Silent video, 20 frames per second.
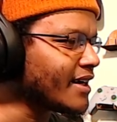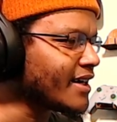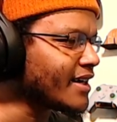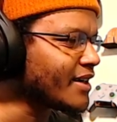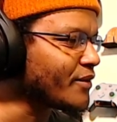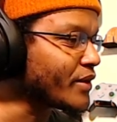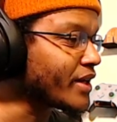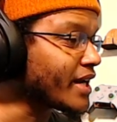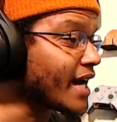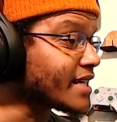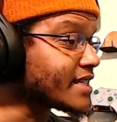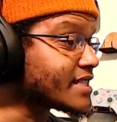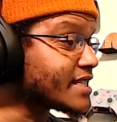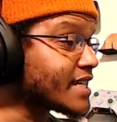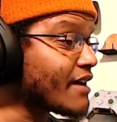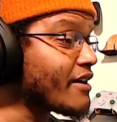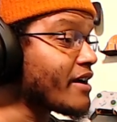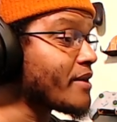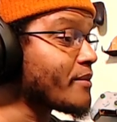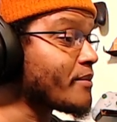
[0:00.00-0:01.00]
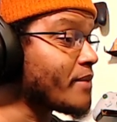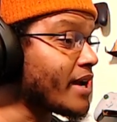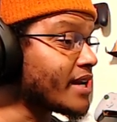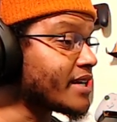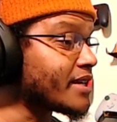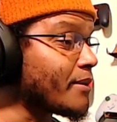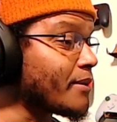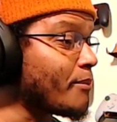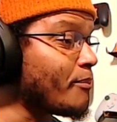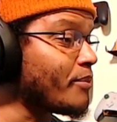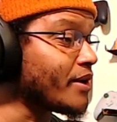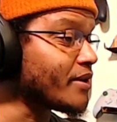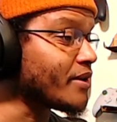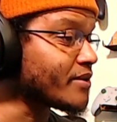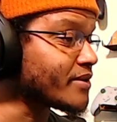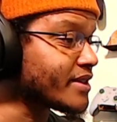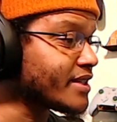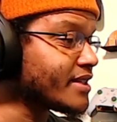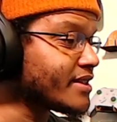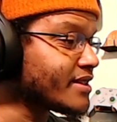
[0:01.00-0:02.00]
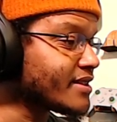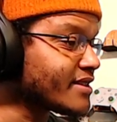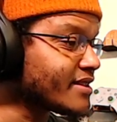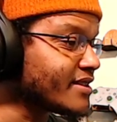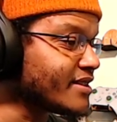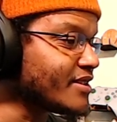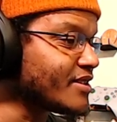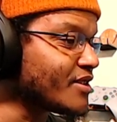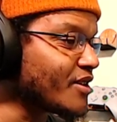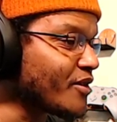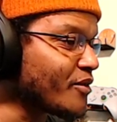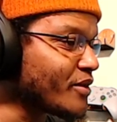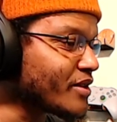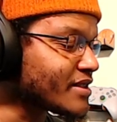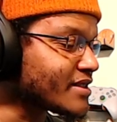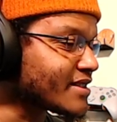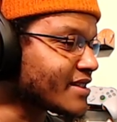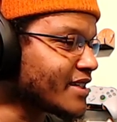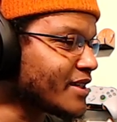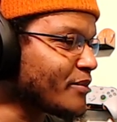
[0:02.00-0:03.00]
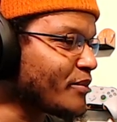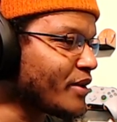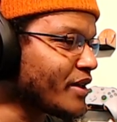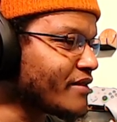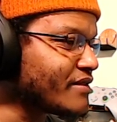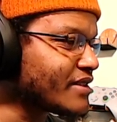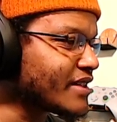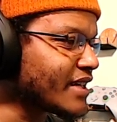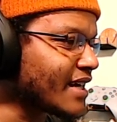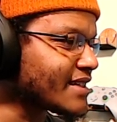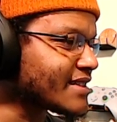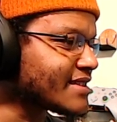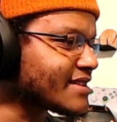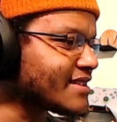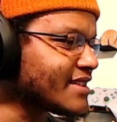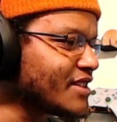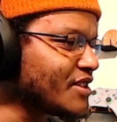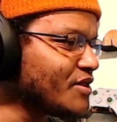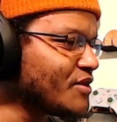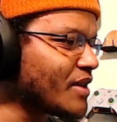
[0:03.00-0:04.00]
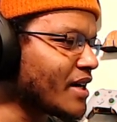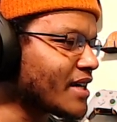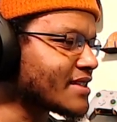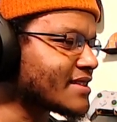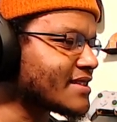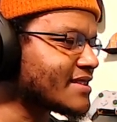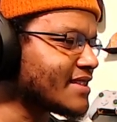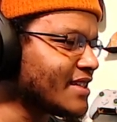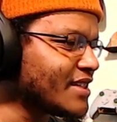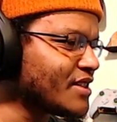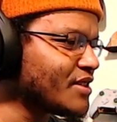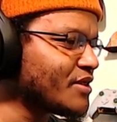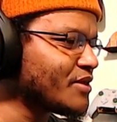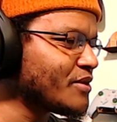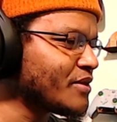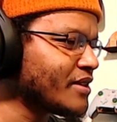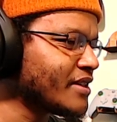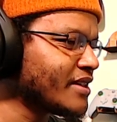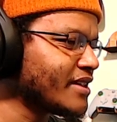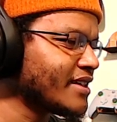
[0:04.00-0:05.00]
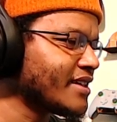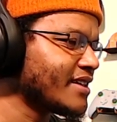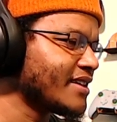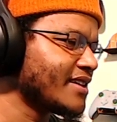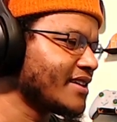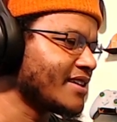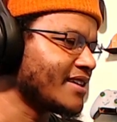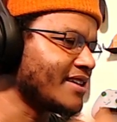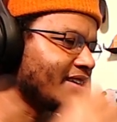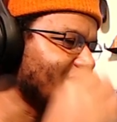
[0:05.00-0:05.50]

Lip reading: We got Chariot Man in the building. You know, what's good, PFG? I see you. I see you. You